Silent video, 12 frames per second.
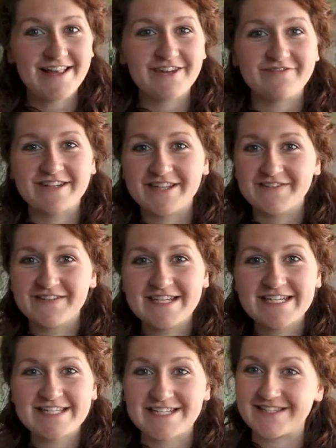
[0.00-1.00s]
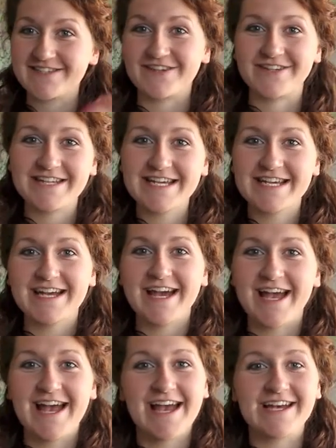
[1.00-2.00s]
there my lovelies, it's Holly
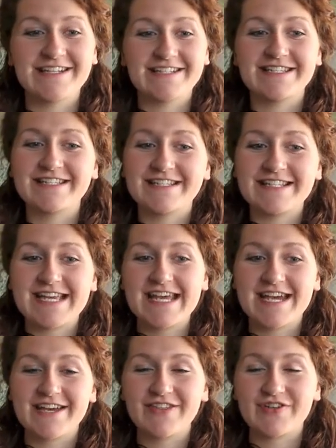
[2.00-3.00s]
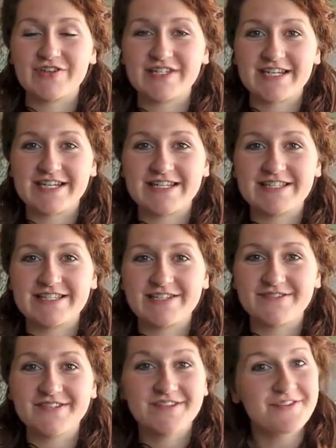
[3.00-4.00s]
and today I thought I'd
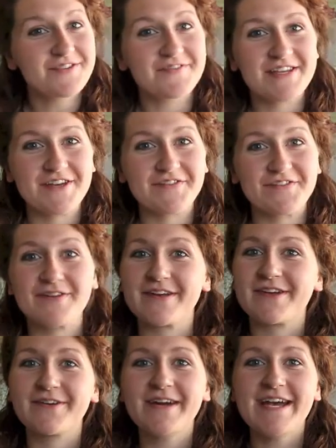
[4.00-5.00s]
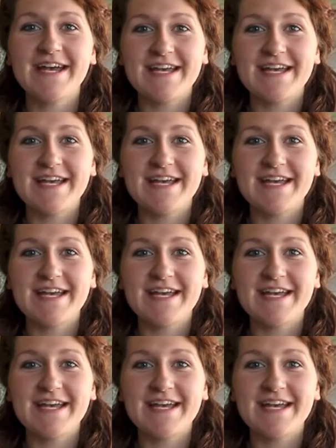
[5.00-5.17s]
do another haul video for you.